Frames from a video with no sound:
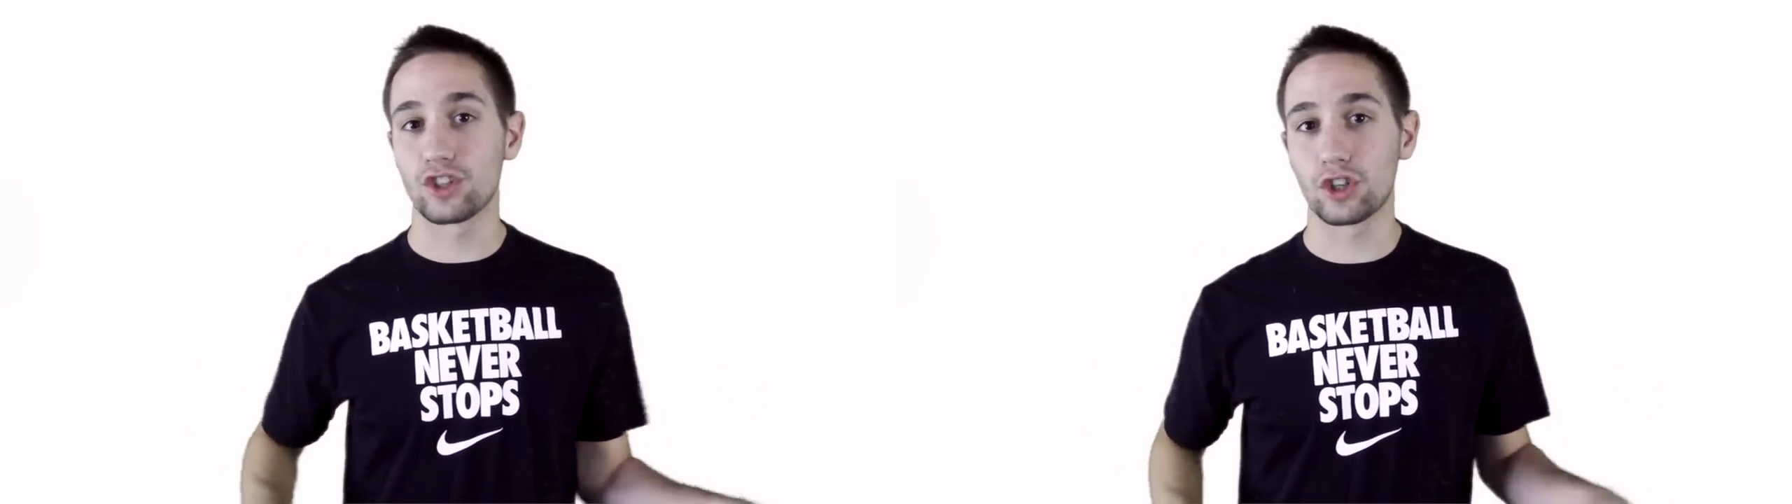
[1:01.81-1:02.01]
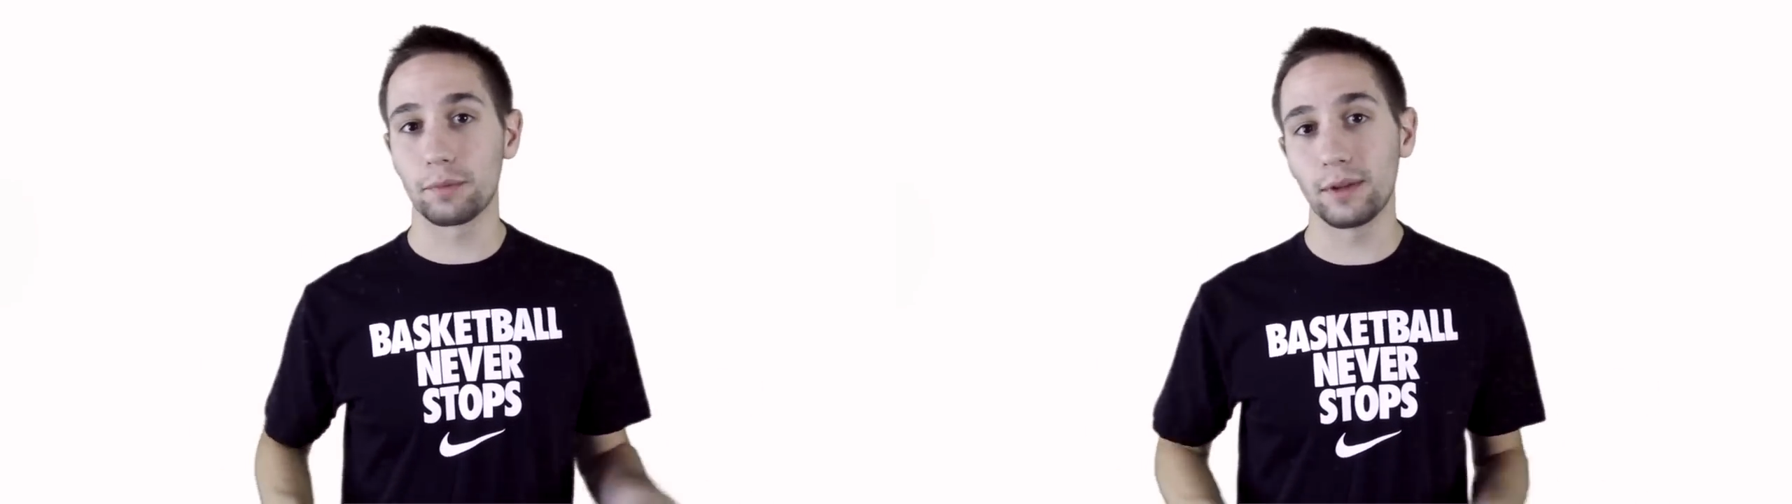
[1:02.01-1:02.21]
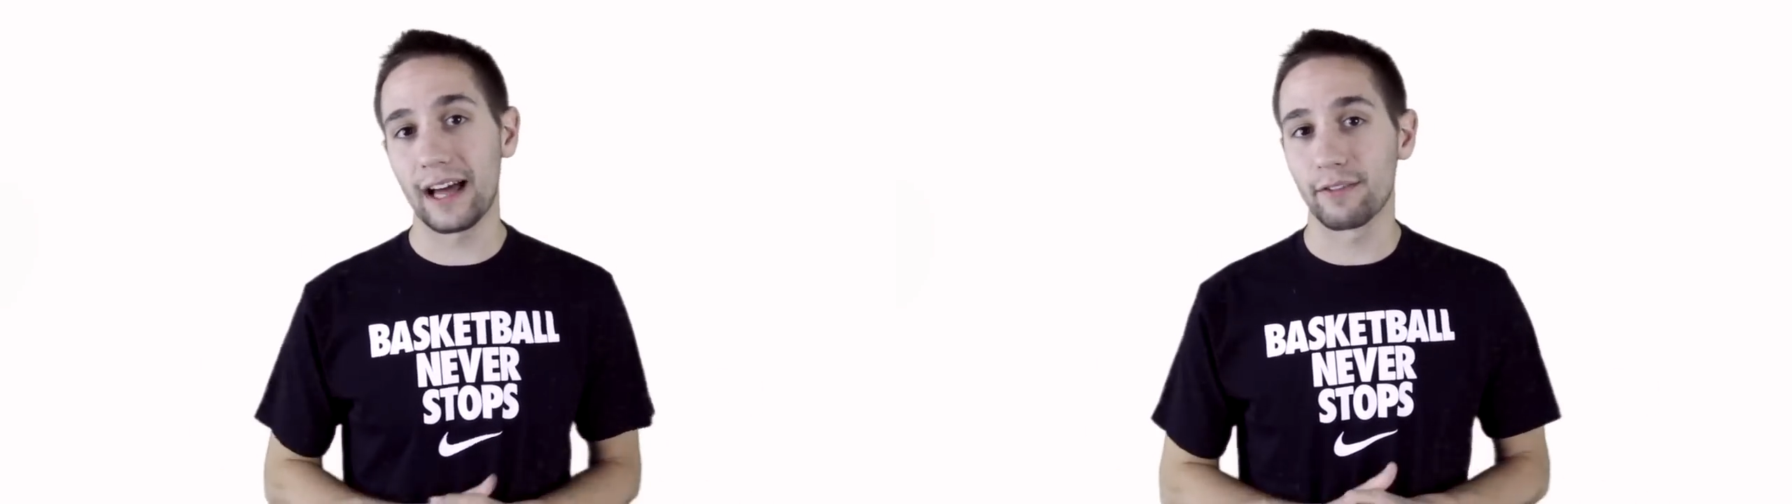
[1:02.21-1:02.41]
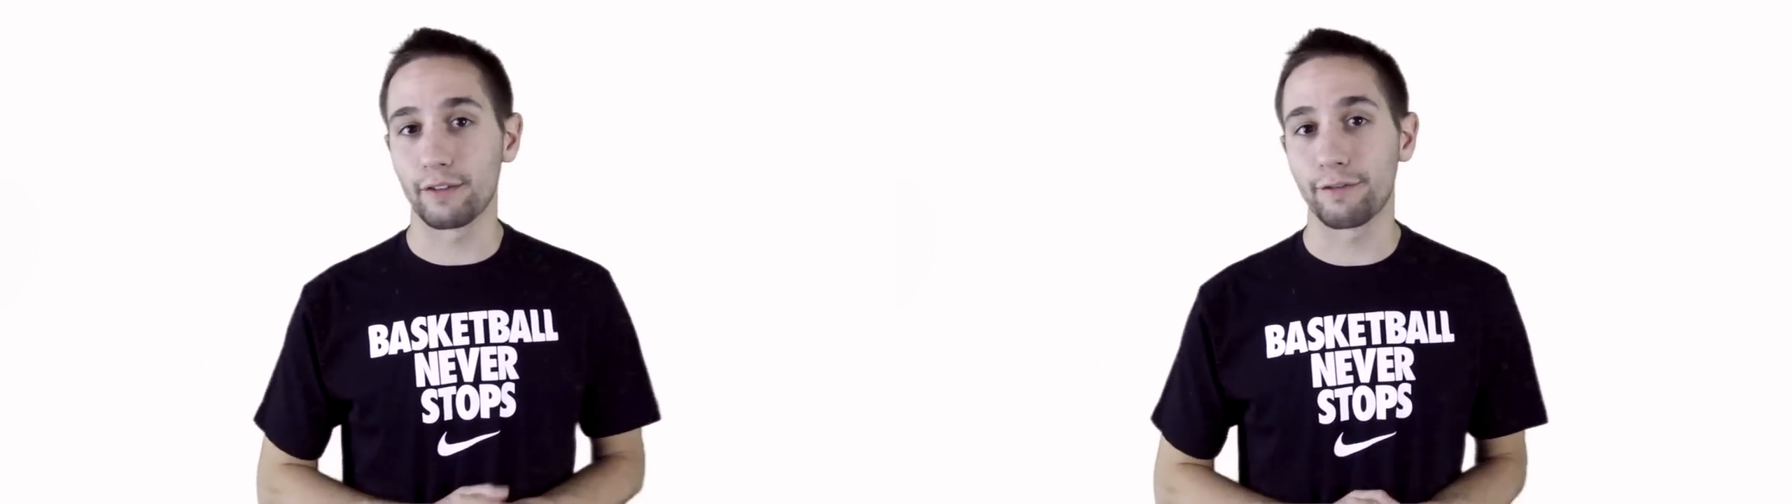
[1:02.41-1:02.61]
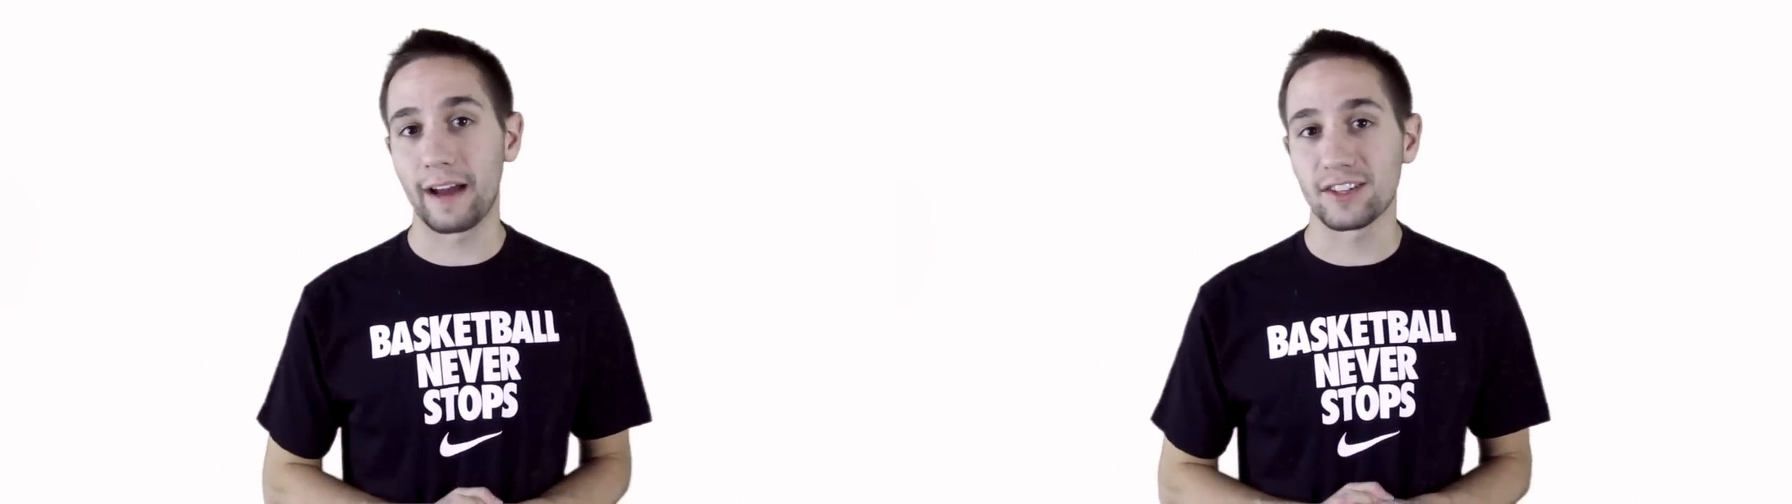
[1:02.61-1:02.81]
and dribble out of it
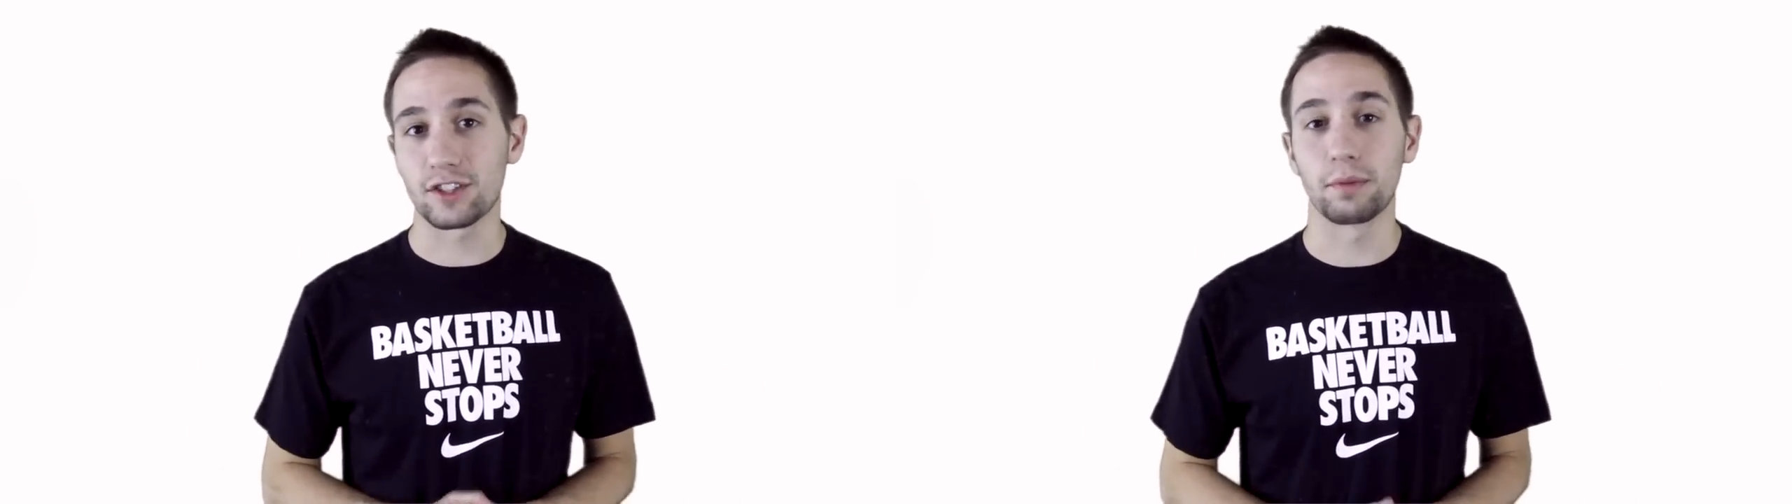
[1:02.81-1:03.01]
faster,